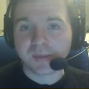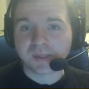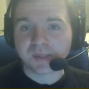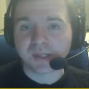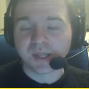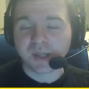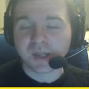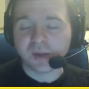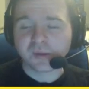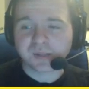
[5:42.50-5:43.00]

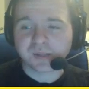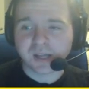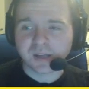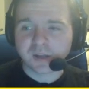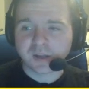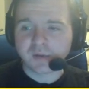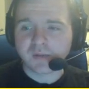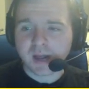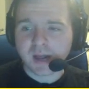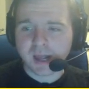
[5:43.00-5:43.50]
to use. I
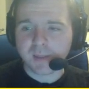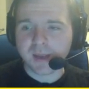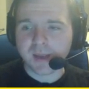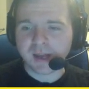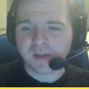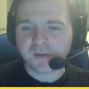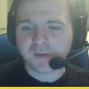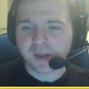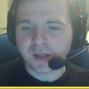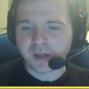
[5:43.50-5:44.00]
do recommend,
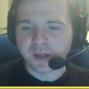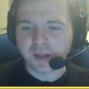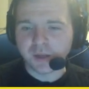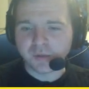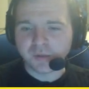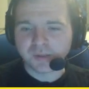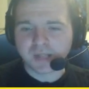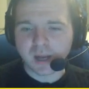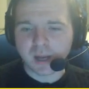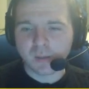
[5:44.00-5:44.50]
if you're going to
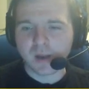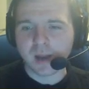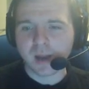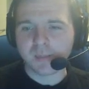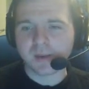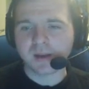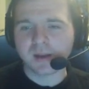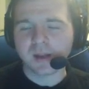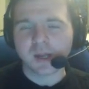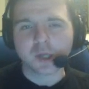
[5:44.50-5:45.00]
use that
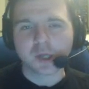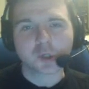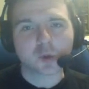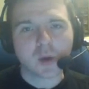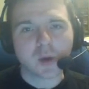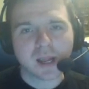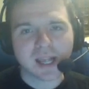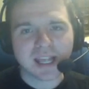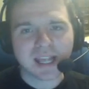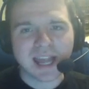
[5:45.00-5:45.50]
weapon,
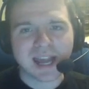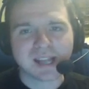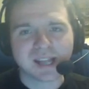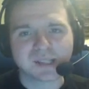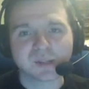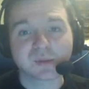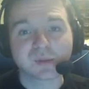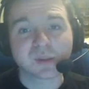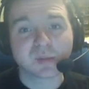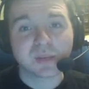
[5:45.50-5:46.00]
try get your hands
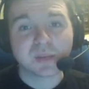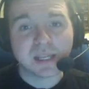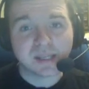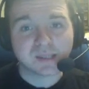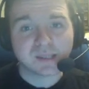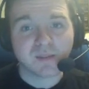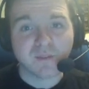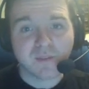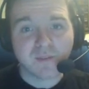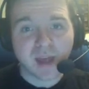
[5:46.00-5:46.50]
on some
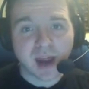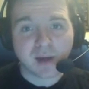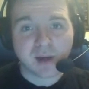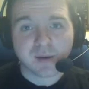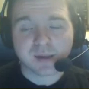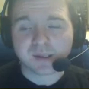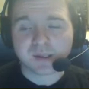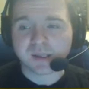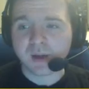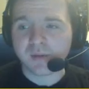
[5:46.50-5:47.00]
decent
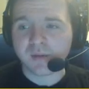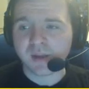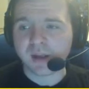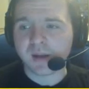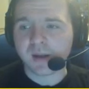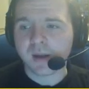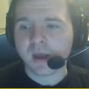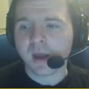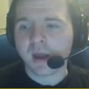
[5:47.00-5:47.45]
variants of it,